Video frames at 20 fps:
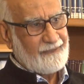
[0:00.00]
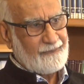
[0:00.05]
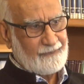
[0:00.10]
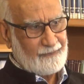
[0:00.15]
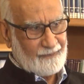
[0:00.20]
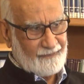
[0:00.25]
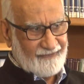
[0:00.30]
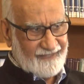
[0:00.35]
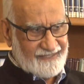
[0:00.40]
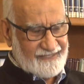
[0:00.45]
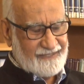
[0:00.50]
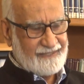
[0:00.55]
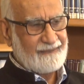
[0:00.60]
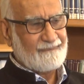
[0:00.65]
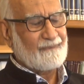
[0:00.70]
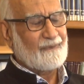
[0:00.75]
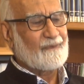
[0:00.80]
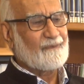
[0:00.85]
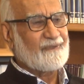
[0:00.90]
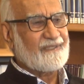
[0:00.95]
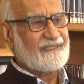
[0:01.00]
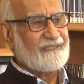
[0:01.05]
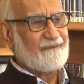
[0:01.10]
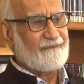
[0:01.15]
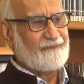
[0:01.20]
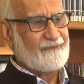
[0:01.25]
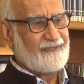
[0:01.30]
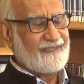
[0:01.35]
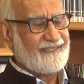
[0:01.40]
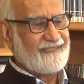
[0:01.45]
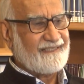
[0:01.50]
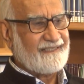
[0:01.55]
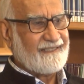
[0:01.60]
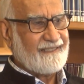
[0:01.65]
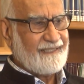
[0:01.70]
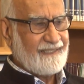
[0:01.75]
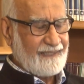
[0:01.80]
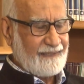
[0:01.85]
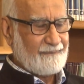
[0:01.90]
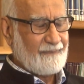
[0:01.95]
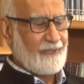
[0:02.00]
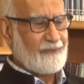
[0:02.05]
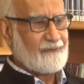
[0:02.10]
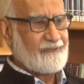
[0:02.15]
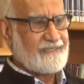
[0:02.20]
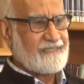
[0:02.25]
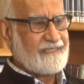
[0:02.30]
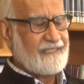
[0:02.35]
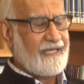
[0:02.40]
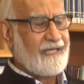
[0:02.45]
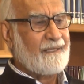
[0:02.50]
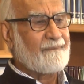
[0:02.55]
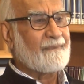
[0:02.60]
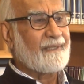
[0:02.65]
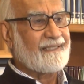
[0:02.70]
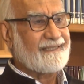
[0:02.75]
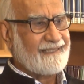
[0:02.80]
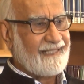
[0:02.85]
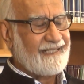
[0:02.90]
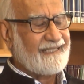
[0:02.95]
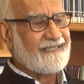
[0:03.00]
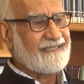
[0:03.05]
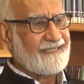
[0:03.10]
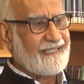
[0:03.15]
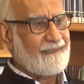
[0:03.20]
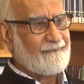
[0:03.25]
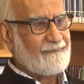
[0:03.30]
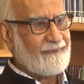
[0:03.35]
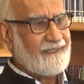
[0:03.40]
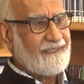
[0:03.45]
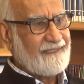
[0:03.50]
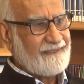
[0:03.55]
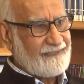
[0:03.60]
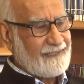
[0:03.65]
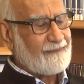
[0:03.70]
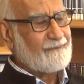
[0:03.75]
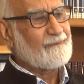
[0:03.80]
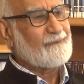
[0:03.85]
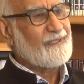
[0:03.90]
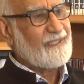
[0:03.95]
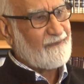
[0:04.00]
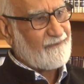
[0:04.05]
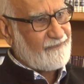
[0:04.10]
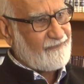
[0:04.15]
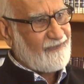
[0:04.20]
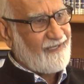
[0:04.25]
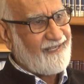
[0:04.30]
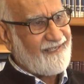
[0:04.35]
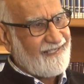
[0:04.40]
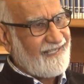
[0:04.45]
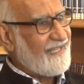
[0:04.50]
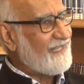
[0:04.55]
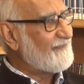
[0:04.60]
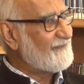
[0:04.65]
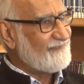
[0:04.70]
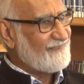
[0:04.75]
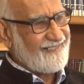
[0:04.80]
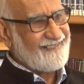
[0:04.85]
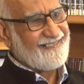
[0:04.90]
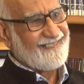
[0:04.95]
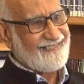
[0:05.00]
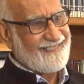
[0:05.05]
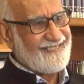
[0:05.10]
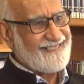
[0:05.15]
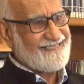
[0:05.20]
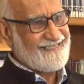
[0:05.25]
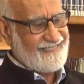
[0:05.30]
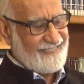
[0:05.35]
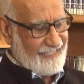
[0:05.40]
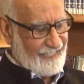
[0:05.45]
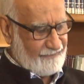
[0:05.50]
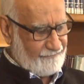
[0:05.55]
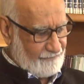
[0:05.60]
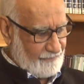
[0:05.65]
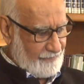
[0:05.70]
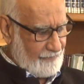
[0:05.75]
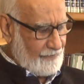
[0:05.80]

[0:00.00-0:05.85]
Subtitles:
towards removing the fear about Islam and telling them that we are for life, not against life.